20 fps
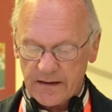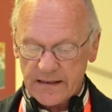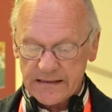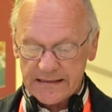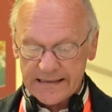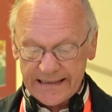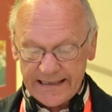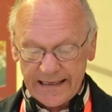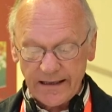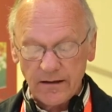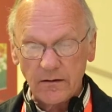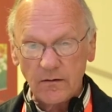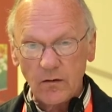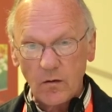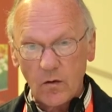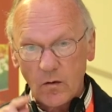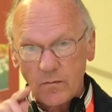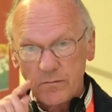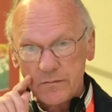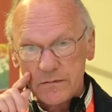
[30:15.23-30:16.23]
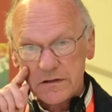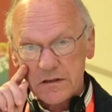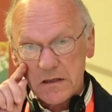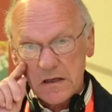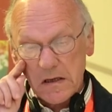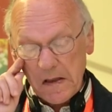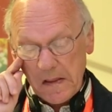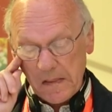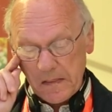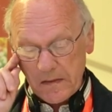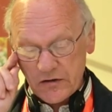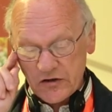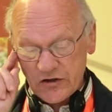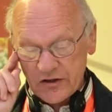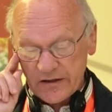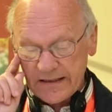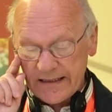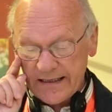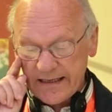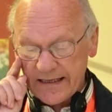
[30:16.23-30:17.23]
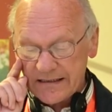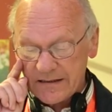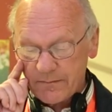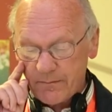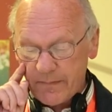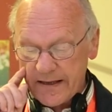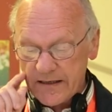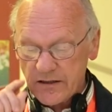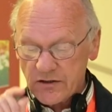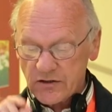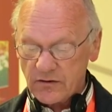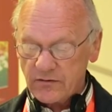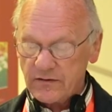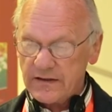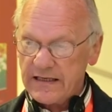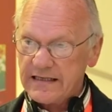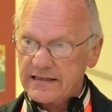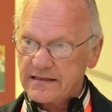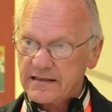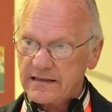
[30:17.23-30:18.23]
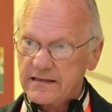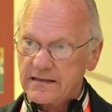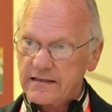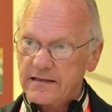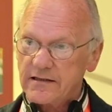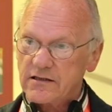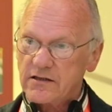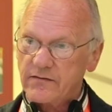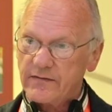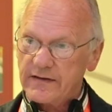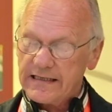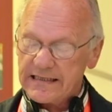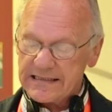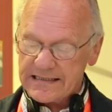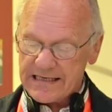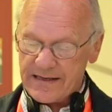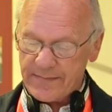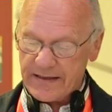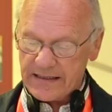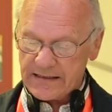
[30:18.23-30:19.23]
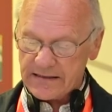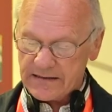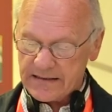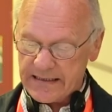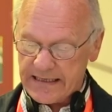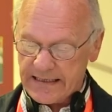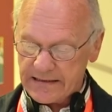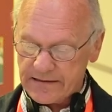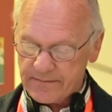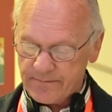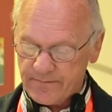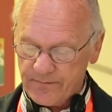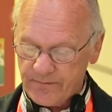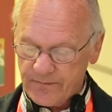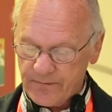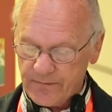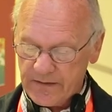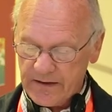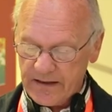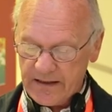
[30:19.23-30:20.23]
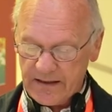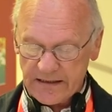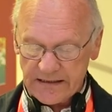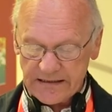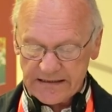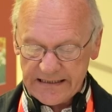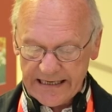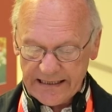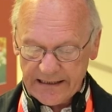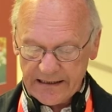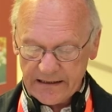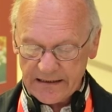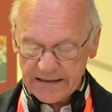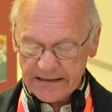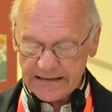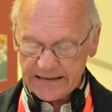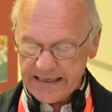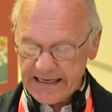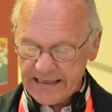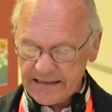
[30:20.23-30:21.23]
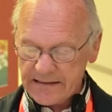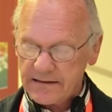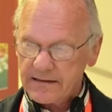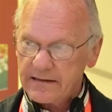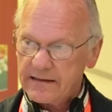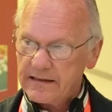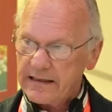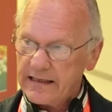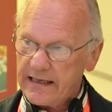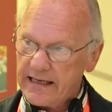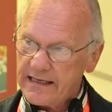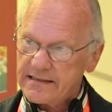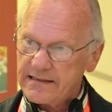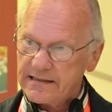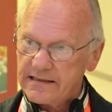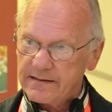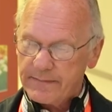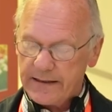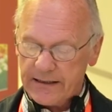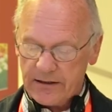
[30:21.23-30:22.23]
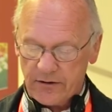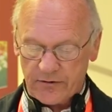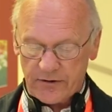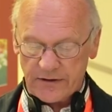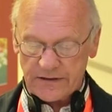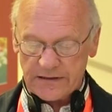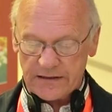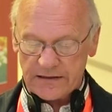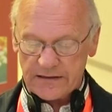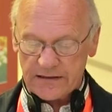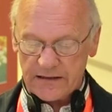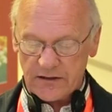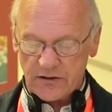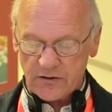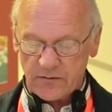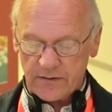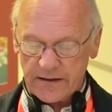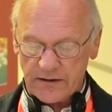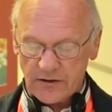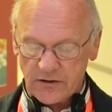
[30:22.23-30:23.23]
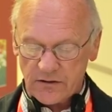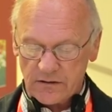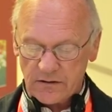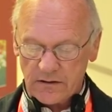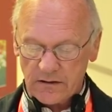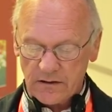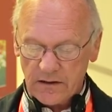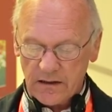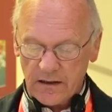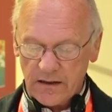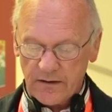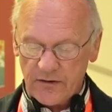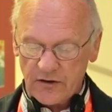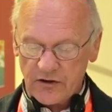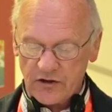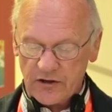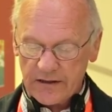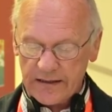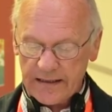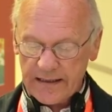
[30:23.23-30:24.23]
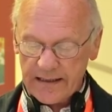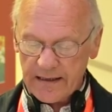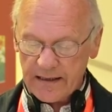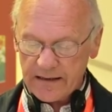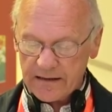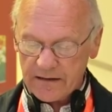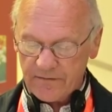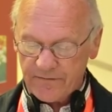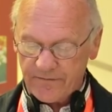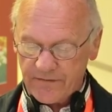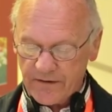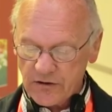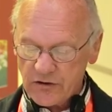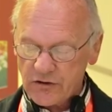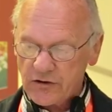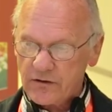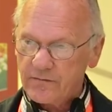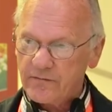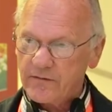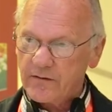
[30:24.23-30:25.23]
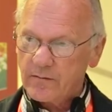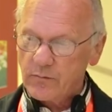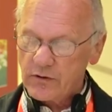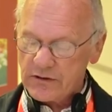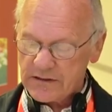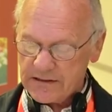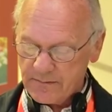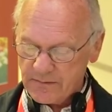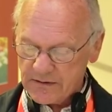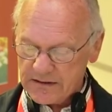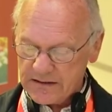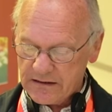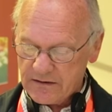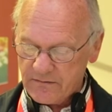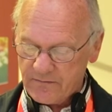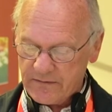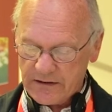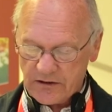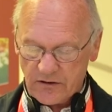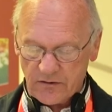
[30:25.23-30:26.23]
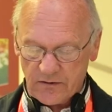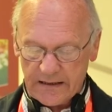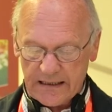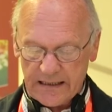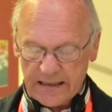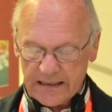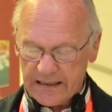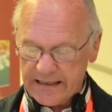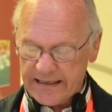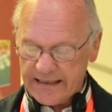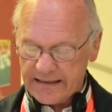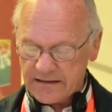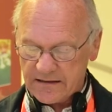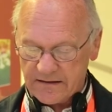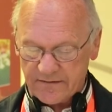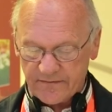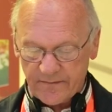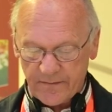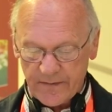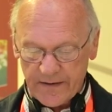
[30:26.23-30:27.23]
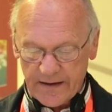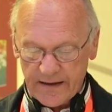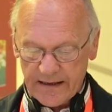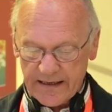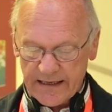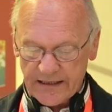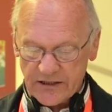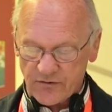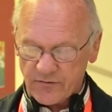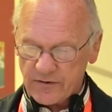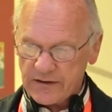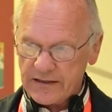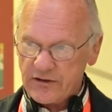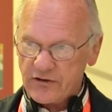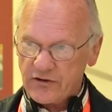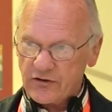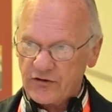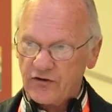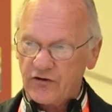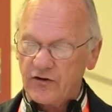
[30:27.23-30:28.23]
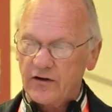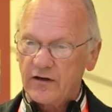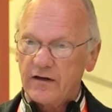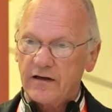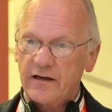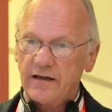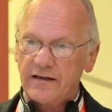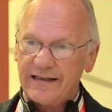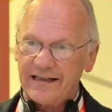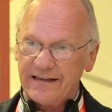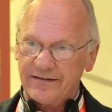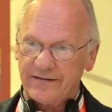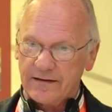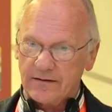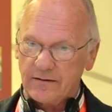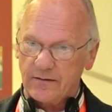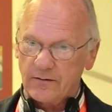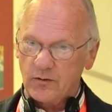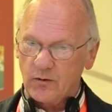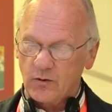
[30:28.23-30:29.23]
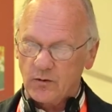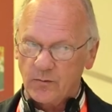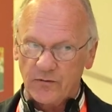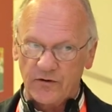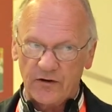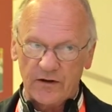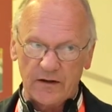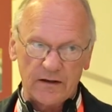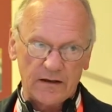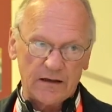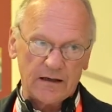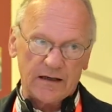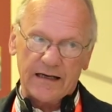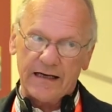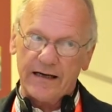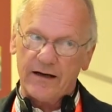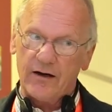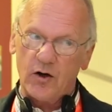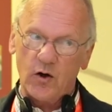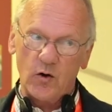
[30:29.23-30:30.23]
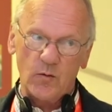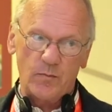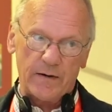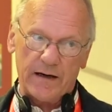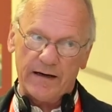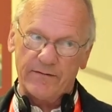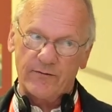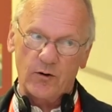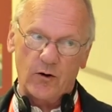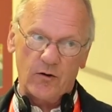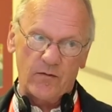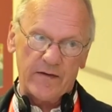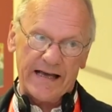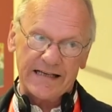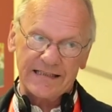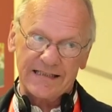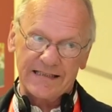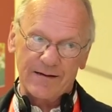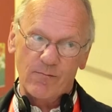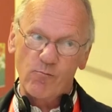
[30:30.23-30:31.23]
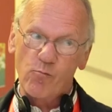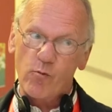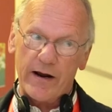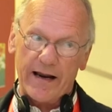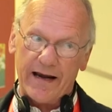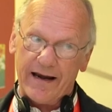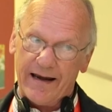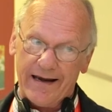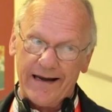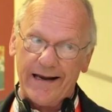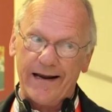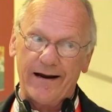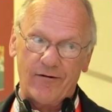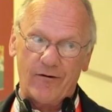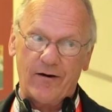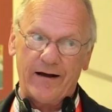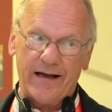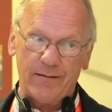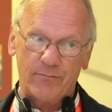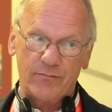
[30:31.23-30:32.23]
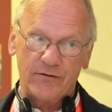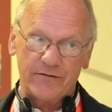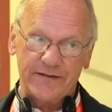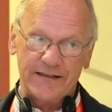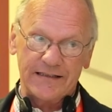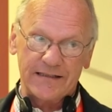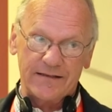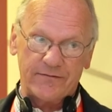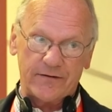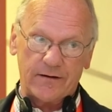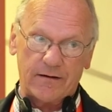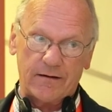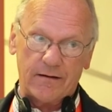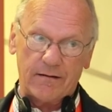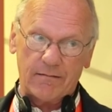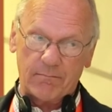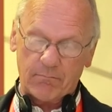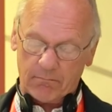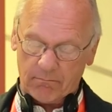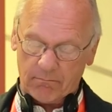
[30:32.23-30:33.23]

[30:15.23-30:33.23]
As legal norms, the Sharia depends on the existence of an Islamic state. In a secular state, as in a minority situation, the Sharia can function for Muslims individually and collective as religious and ethical norms. I hope I've got that somewhere near right, Professor Fickler.